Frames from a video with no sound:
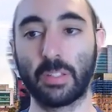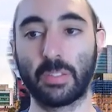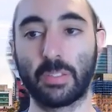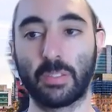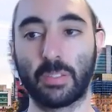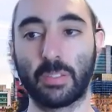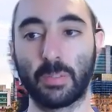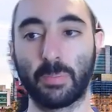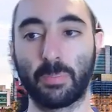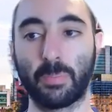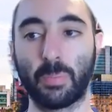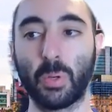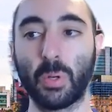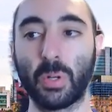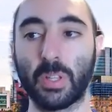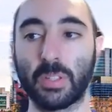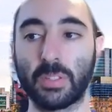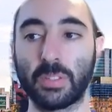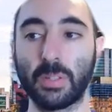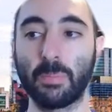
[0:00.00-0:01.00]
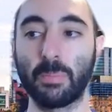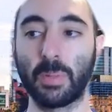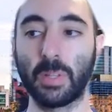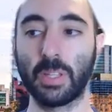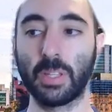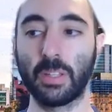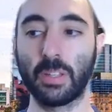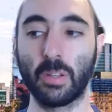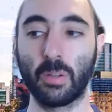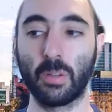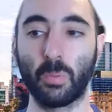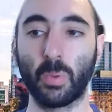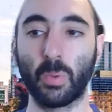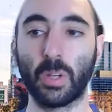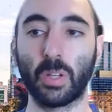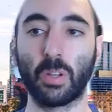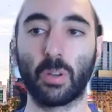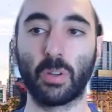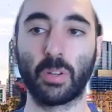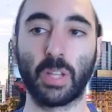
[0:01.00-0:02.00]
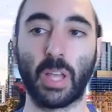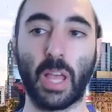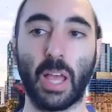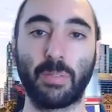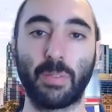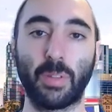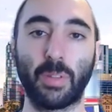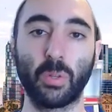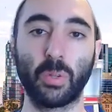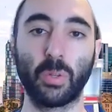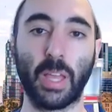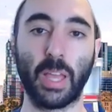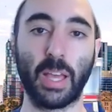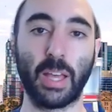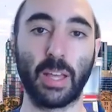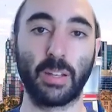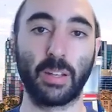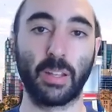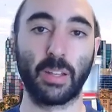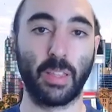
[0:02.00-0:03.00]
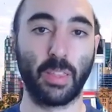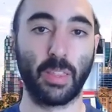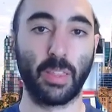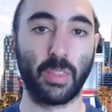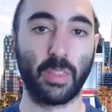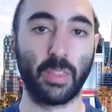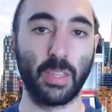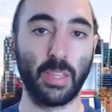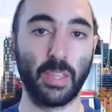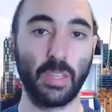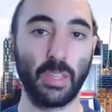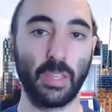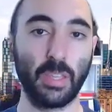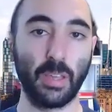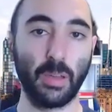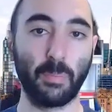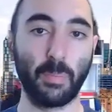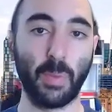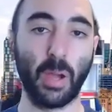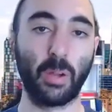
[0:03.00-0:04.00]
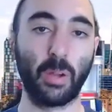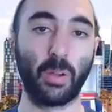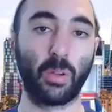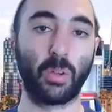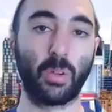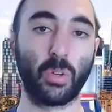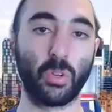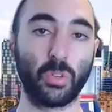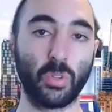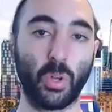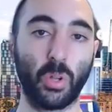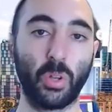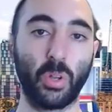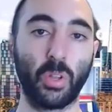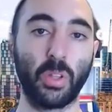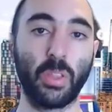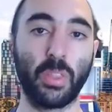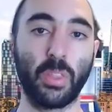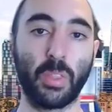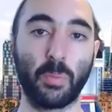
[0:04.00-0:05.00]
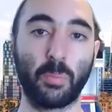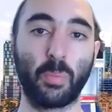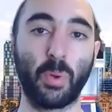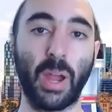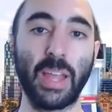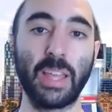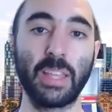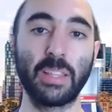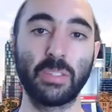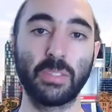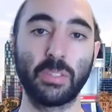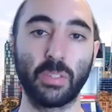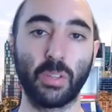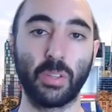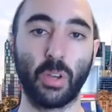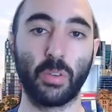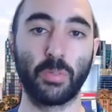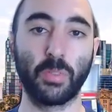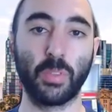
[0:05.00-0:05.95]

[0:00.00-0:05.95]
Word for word: to put it simply, we're going to have a look at the microcontroller, the brains of the